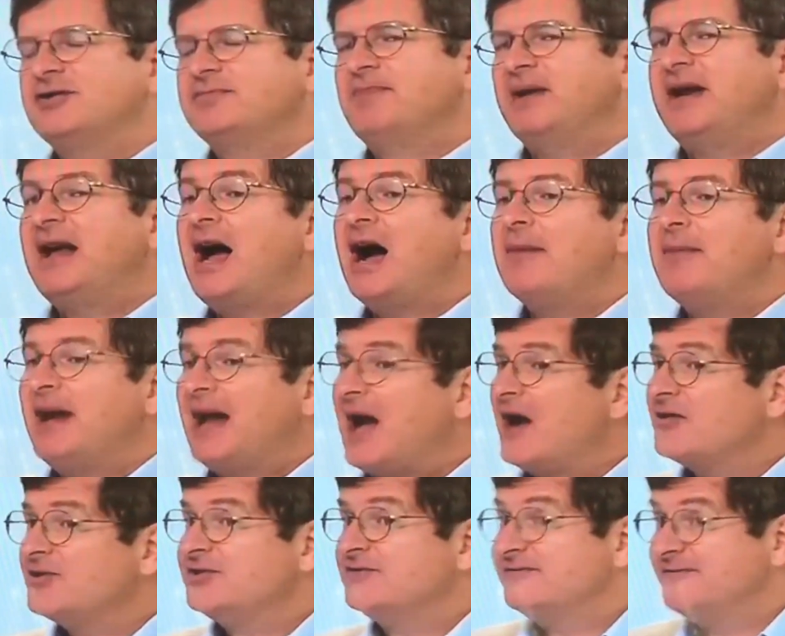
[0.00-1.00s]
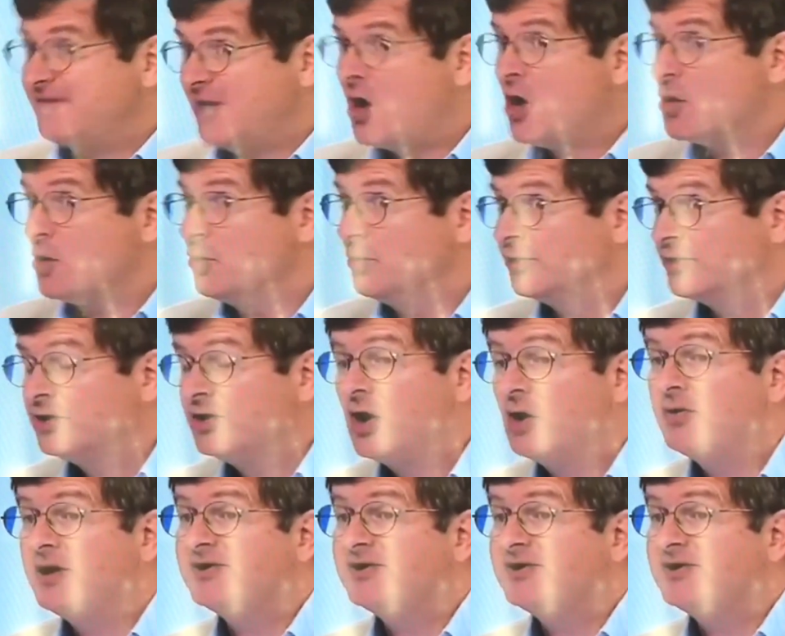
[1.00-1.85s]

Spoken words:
becoming out of vogue. You know,